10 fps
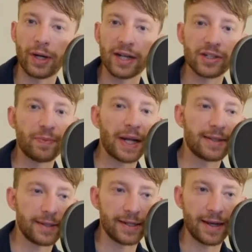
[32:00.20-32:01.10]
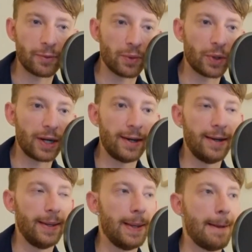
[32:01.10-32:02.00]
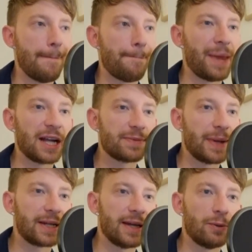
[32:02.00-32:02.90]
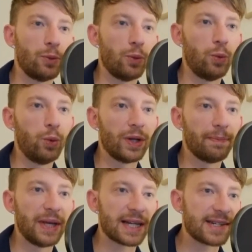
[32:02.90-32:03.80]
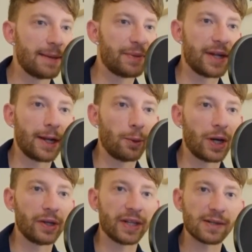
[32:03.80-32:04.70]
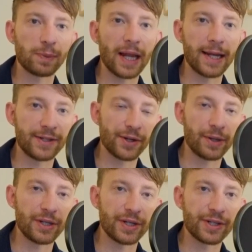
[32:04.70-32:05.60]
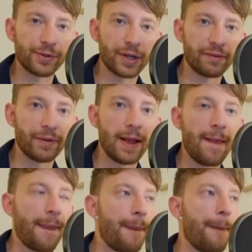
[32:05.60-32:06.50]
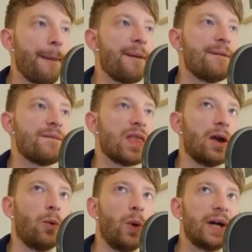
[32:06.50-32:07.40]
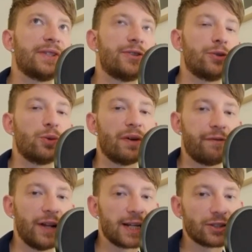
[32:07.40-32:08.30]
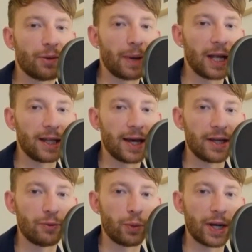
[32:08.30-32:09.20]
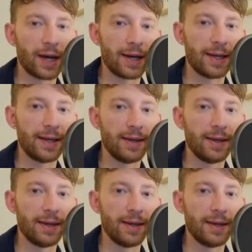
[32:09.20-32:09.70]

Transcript: I expected it everywhere. I expected I wouldn't be accepted anywhere on this planet, so I just sort of went to reflect on my life when I